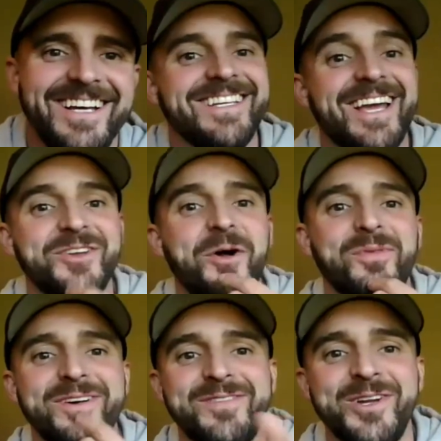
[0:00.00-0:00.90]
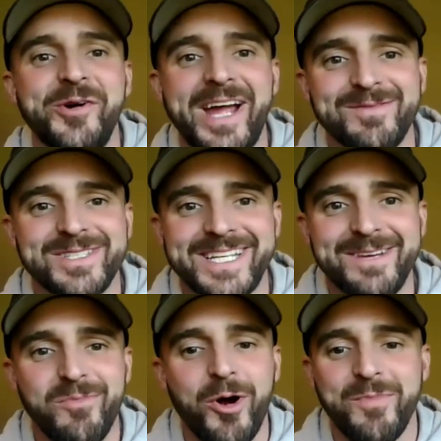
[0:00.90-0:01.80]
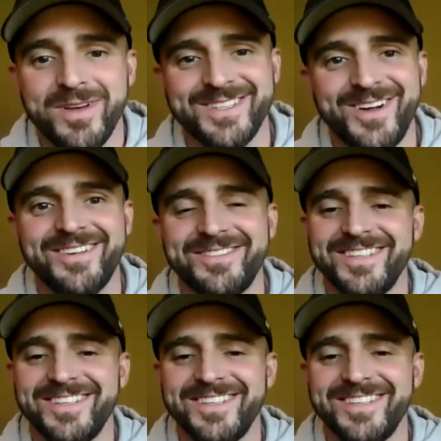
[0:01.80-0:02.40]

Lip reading: you don't play video games to get more pissed off,